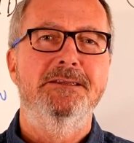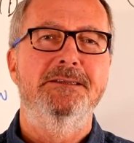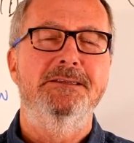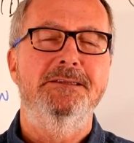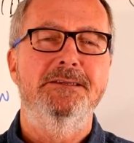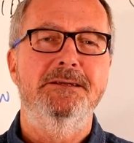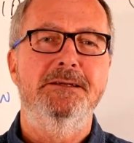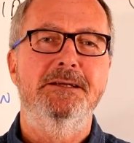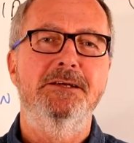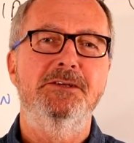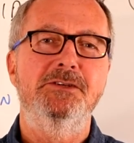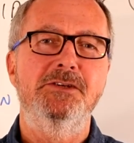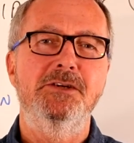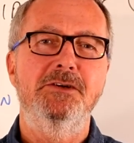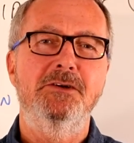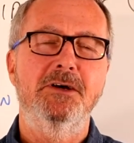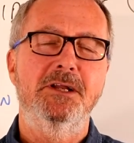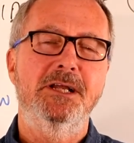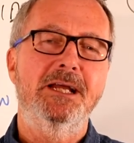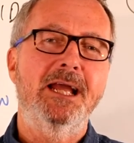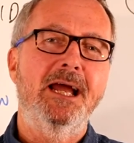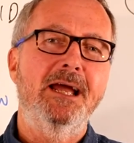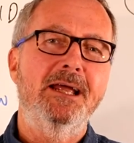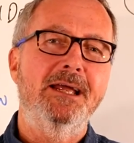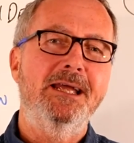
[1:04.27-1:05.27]
Because you've got to
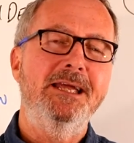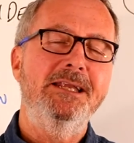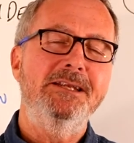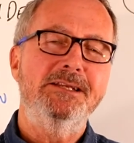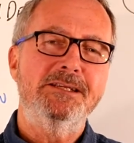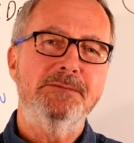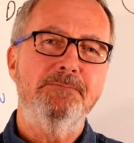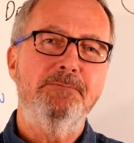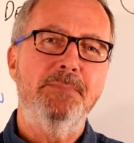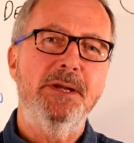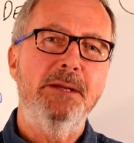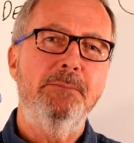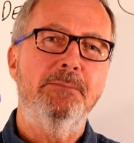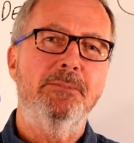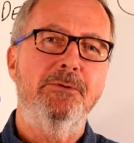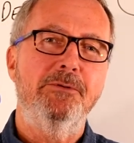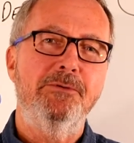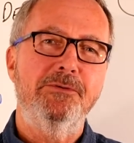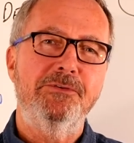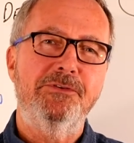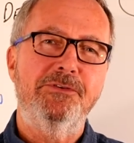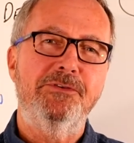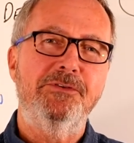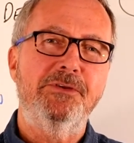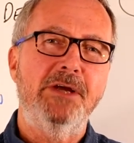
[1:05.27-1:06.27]
get into
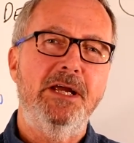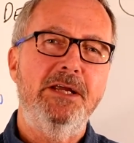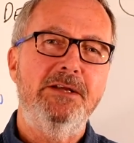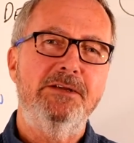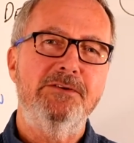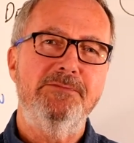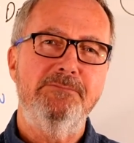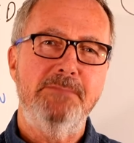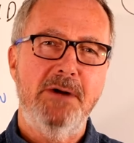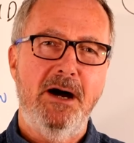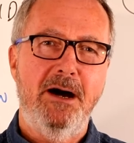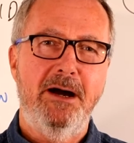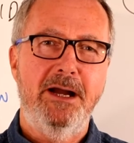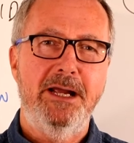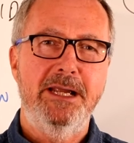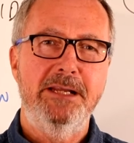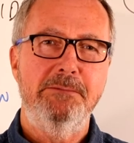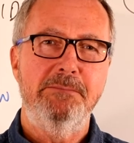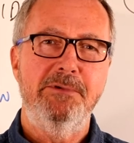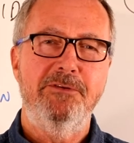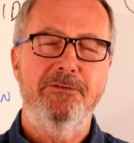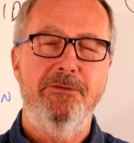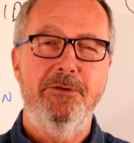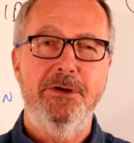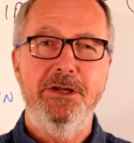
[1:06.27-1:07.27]
people's state of mind
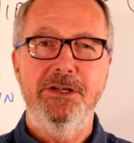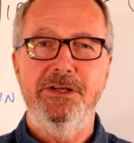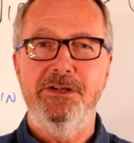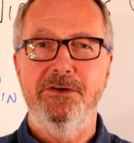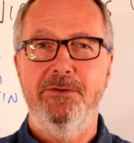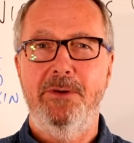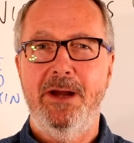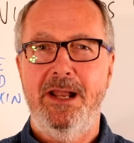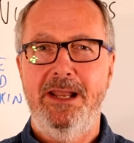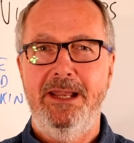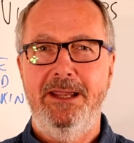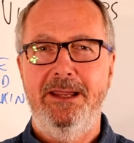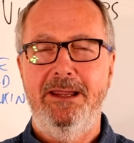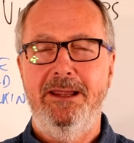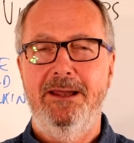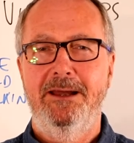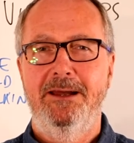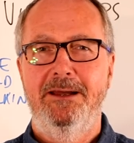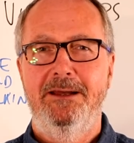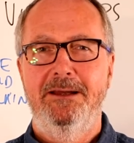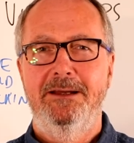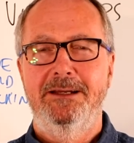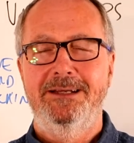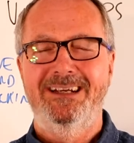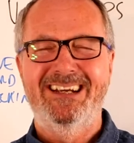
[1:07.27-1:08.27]
before you do any
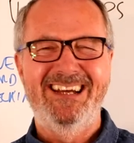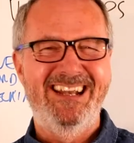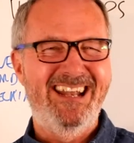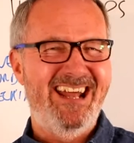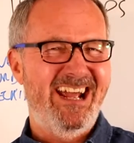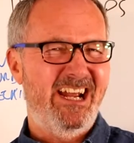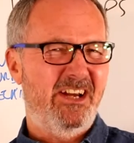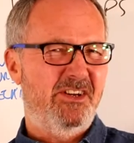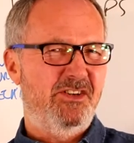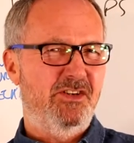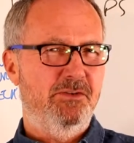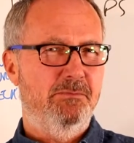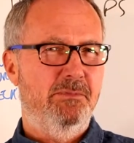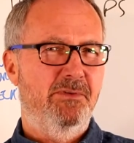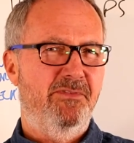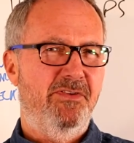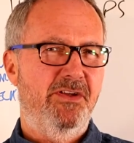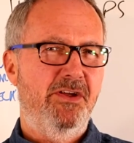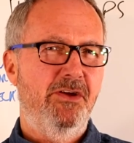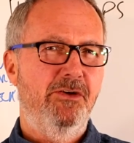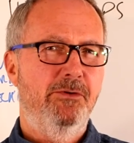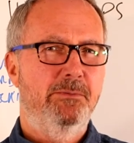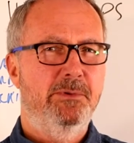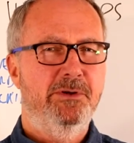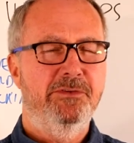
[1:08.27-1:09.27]
connection with
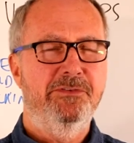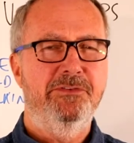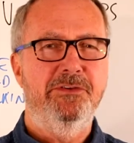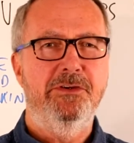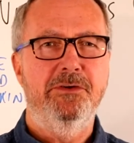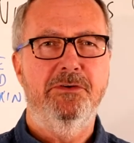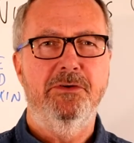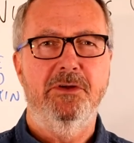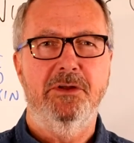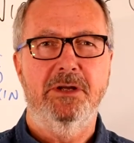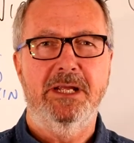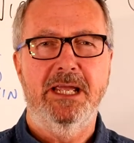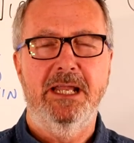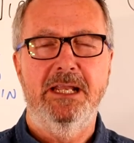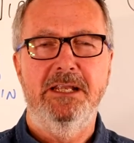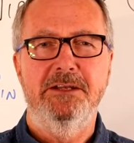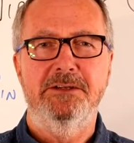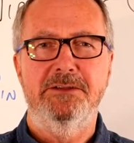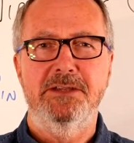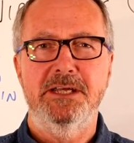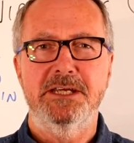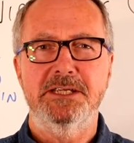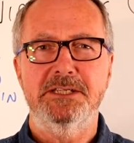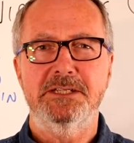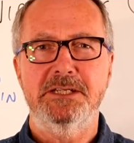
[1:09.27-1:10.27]
humans. You've got to get into
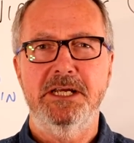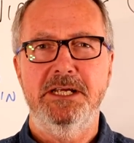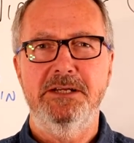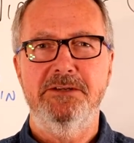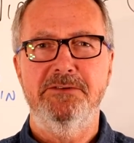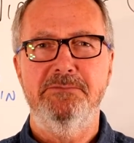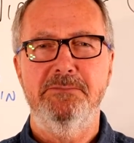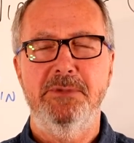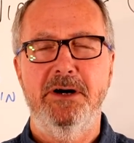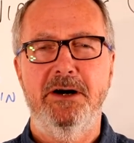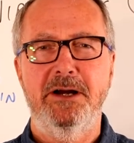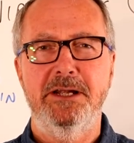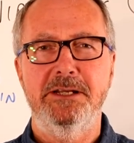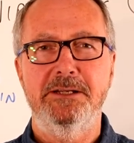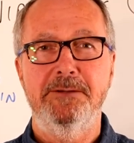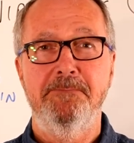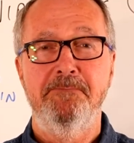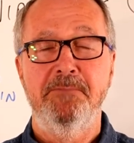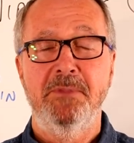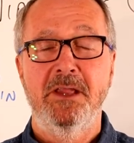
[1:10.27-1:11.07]
their state of mind.